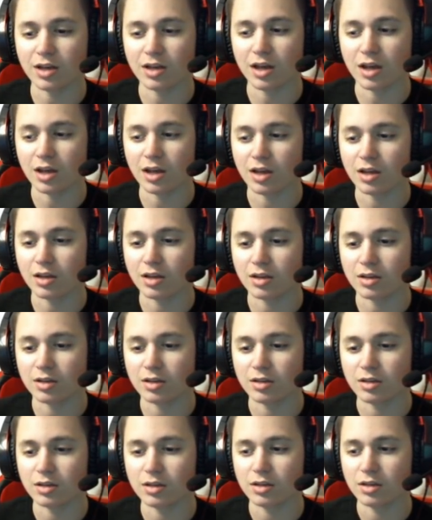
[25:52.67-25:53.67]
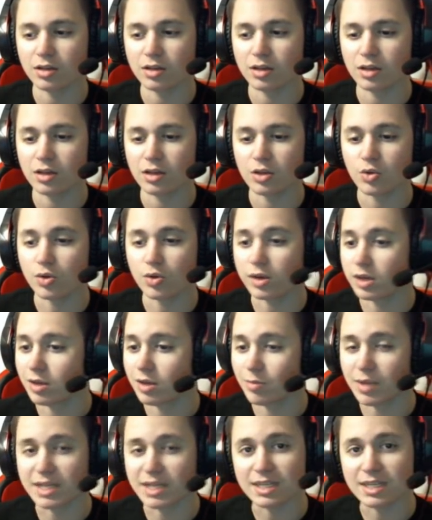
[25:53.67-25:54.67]
uh, you could give
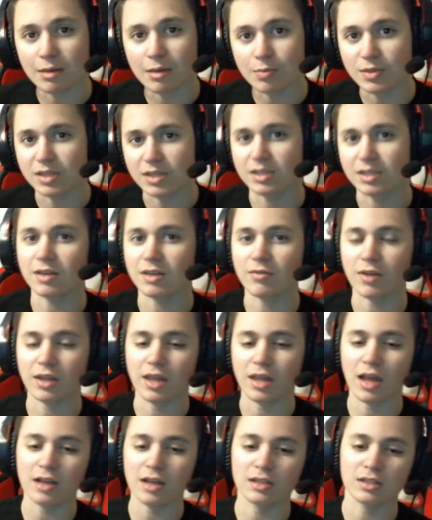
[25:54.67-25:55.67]
me tips and stuff like that.